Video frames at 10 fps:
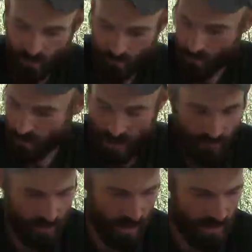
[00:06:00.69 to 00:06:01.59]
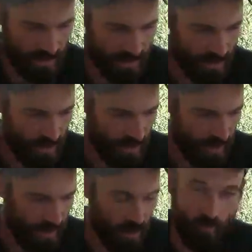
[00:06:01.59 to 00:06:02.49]
Well, there you have it, guys.
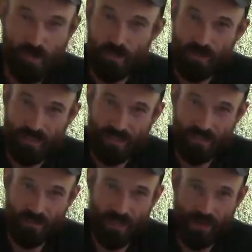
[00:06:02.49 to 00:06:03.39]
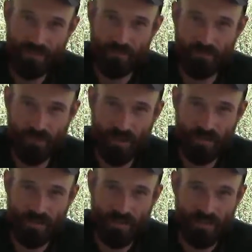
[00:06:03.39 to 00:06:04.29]
I hope you get to go and have some fun
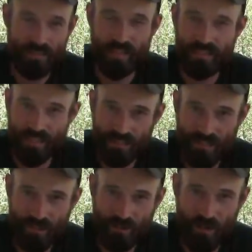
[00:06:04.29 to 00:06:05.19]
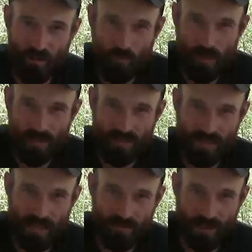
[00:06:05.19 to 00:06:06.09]
dissecting your own pellets
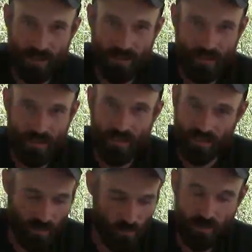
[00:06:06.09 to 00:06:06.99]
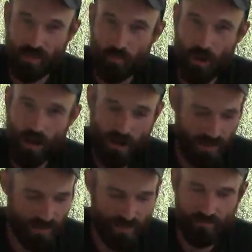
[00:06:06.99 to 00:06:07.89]
out there. Go look in
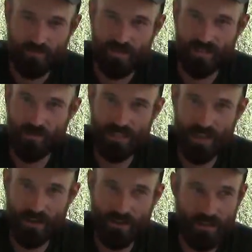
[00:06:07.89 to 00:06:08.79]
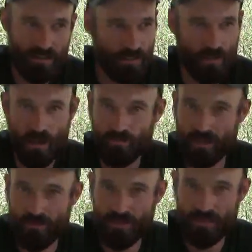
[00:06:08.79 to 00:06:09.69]
parks, cemeteries, along
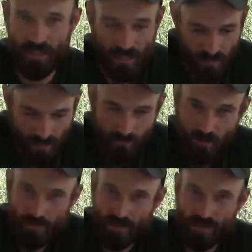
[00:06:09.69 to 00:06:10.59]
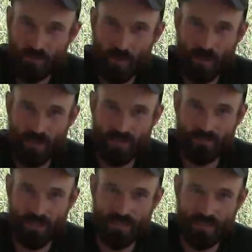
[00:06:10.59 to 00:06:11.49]
rivers. Look for those little balls of
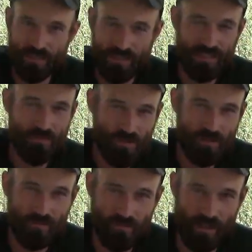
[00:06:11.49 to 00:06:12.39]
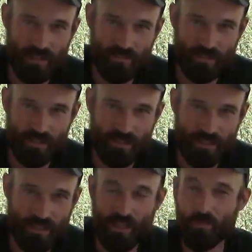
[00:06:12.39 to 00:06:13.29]
lint and see what you can find out there.
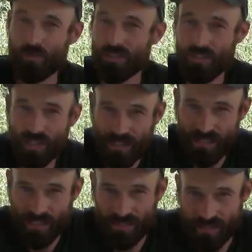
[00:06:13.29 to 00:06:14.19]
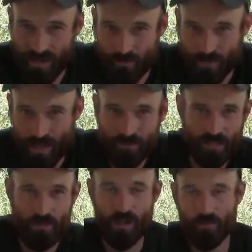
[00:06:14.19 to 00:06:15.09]
We'll see you guys next time. Have a
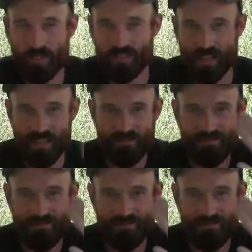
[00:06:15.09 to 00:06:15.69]
great Wild Wednesday.